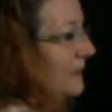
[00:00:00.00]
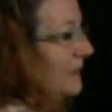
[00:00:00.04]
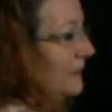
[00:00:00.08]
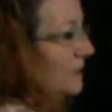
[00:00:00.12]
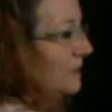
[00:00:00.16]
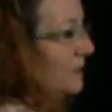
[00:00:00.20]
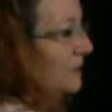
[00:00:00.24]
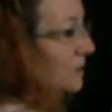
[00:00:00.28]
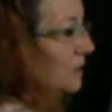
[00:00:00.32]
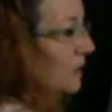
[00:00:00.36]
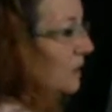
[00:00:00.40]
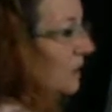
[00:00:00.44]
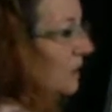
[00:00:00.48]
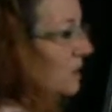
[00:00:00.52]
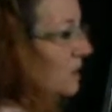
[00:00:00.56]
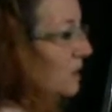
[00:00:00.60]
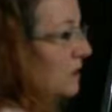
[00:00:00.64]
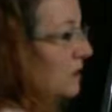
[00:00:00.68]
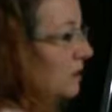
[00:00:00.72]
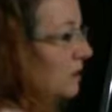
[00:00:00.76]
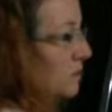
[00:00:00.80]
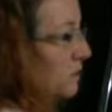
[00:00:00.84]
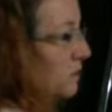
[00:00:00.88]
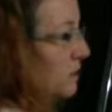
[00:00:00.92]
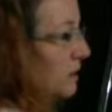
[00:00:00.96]
So that's a
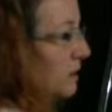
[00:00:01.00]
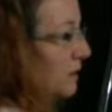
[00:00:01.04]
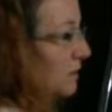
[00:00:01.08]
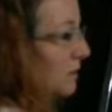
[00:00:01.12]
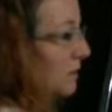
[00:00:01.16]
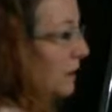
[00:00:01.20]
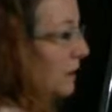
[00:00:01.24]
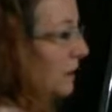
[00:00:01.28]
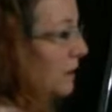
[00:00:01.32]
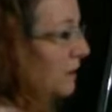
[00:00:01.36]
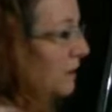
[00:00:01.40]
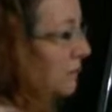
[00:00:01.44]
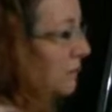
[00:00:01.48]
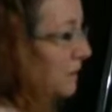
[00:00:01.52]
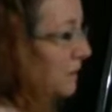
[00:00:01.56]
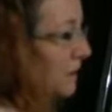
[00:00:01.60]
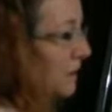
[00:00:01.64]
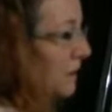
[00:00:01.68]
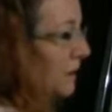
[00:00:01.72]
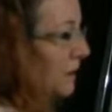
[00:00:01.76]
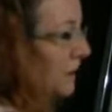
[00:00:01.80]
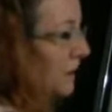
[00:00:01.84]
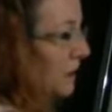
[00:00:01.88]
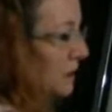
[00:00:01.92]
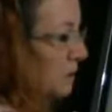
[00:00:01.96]
little bit of a fun
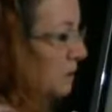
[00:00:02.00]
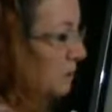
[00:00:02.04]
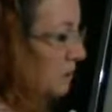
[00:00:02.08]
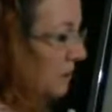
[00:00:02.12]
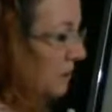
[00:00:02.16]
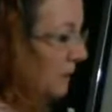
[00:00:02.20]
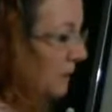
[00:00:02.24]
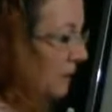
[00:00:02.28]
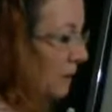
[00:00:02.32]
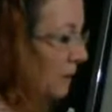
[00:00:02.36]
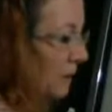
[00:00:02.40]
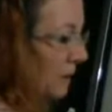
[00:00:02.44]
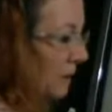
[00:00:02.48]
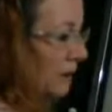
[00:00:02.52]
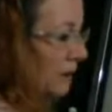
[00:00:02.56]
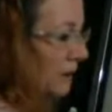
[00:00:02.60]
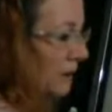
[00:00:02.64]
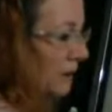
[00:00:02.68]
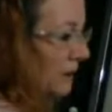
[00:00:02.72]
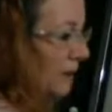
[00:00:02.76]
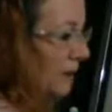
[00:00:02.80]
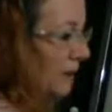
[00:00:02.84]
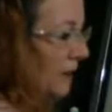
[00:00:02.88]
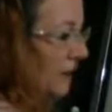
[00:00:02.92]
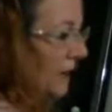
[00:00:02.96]
thing to play with.
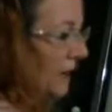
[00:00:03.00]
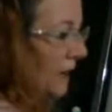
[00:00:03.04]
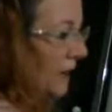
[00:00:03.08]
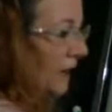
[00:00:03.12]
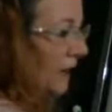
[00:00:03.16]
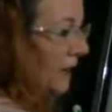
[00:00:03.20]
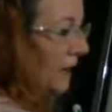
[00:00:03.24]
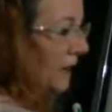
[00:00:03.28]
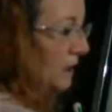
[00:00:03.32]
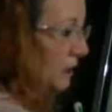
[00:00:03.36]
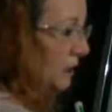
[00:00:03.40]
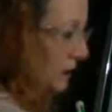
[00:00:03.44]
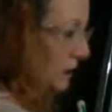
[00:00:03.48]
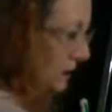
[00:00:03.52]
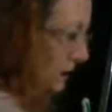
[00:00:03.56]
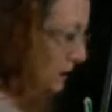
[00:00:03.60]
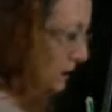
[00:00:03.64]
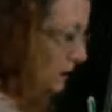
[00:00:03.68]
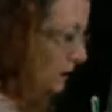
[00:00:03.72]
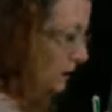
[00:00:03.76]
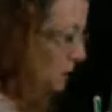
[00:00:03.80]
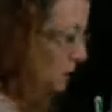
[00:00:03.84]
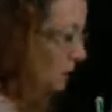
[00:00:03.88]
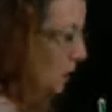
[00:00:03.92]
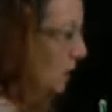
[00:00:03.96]
And
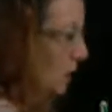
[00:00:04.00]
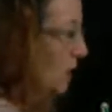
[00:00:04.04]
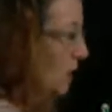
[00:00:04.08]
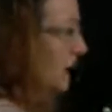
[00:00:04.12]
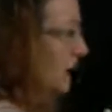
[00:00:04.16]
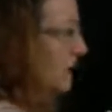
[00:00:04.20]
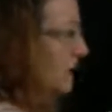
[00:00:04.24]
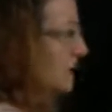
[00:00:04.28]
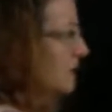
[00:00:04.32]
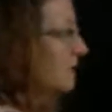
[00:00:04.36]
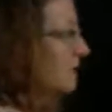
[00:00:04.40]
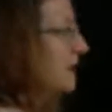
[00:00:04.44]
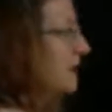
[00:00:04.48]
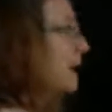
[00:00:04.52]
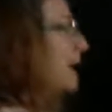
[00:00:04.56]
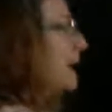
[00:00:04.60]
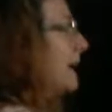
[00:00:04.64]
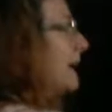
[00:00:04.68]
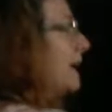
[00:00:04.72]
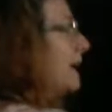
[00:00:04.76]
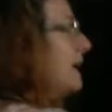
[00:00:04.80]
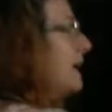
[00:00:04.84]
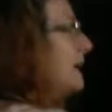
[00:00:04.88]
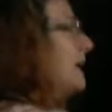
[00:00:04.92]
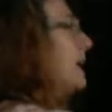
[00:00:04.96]
there's all kinds of
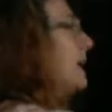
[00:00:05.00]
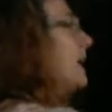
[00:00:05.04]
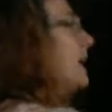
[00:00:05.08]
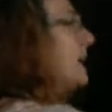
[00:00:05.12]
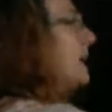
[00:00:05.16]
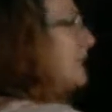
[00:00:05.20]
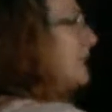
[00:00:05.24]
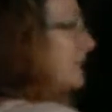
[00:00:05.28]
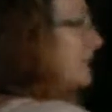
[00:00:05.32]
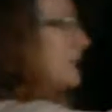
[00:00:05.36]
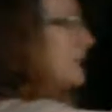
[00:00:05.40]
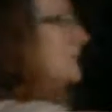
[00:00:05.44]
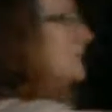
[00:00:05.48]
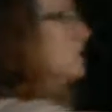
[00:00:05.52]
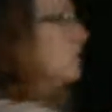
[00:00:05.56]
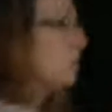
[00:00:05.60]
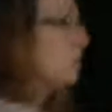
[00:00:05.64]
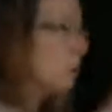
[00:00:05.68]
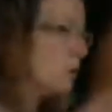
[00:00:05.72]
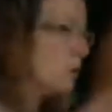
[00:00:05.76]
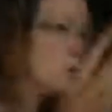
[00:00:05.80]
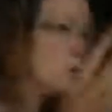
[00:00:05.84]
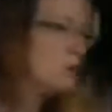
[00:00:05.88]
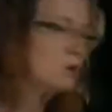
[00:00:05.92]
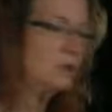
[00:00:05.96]
ideas, of
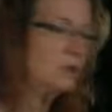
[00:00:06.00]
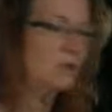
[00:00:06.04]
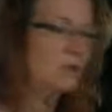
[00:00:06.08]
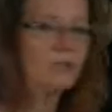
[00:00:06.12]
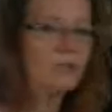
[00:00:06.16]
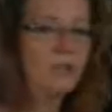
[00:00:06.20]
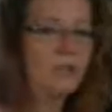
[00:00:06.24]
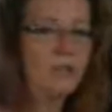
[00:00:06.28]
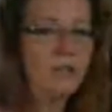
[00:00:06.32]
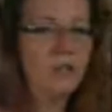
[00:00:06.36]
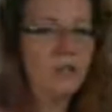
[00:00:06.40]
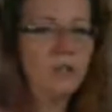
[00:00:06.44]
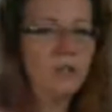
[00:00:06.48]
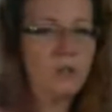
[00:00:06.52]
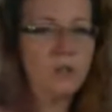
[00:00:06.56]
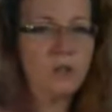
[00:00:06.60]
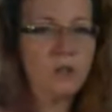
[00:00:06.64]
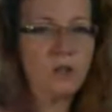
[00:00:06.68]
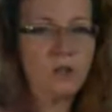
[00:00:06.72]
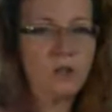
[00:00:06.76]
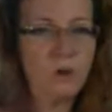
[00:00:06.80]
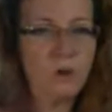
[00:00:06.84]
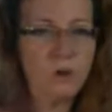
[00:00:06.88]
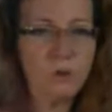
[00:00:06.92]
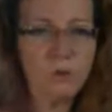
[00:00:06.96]
course, online. You can
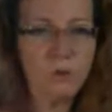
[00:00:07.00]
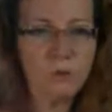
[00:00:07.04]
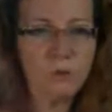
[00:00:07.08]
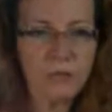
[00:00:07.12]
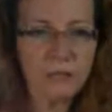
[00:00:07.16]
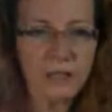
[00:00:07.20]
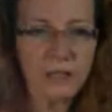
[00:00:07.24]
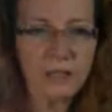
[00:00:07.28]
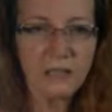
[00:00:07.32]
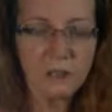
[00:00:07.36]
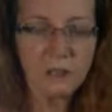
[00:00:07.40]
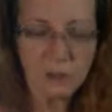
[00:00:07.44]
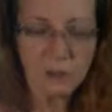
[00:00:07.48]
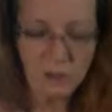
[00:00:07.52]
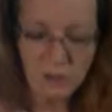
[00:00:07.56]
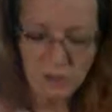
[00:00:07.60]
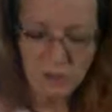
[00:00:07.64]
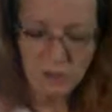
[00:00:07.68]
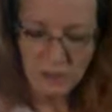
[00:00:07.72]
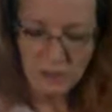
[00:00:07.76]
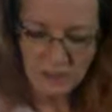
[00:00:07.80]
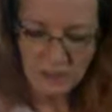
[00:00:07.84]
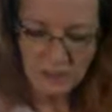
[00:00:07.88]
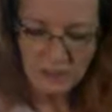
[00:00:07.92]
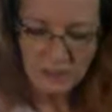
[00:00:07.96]
go take a look,
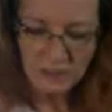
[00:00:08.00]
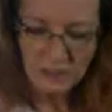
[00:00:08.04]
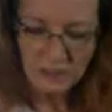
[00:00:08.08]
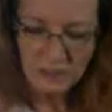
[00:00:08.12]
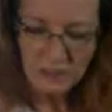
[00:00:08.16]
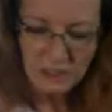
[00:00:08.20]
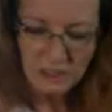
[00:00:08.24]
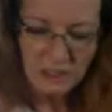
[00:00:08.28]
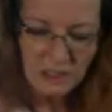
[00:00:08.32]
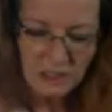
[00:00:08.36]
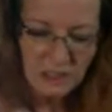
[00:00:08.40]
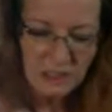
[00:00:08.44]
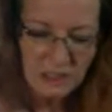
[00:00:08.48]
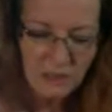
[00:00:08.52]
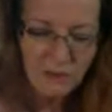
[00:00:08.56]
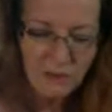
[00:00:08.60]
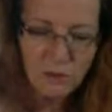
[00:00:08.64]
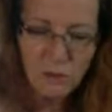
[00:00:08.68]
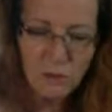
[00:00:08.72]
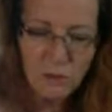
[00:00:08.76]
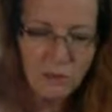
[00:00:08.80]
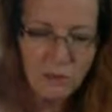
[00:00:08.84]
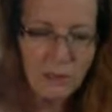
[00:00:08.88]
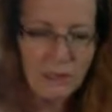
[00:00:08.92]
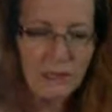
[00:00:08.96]
and it gives you
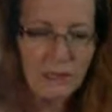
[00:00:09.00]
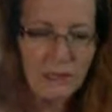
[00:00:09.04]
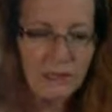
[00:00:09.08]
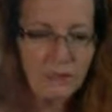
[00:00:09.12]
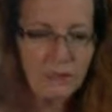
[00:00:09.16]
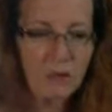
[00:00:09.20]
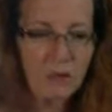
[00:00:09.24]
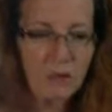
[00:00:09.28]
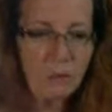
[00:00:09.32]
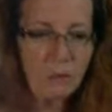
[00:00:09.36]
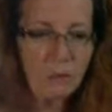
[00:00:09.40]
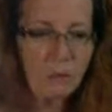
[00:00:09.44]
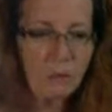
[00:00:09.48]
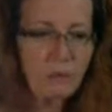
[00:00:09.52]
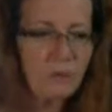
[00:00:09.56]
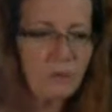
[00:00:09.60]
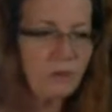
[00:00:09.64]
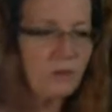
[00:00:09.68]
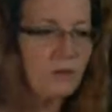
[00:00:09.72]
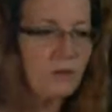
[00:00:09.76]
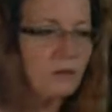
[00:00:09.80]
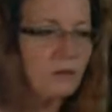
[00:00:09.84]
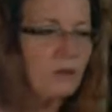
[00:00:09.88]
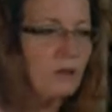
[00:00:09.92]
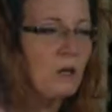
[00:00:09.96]
great examples of
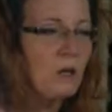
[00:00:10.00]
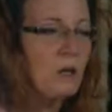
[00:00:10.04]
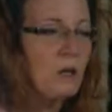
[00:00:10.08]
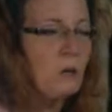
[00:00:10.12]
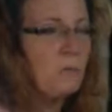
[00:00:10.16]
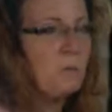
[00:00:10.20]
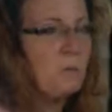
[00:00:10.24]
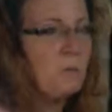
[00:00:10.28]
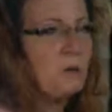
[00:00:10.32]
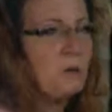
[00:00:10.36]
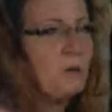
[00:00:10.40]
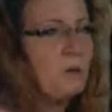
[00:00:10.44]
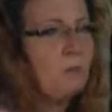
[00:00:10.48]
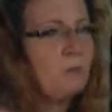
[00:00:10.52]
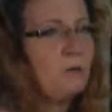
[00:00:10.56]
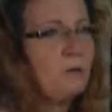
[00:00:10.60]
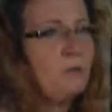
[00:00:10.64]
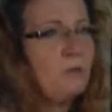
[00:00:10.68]
like people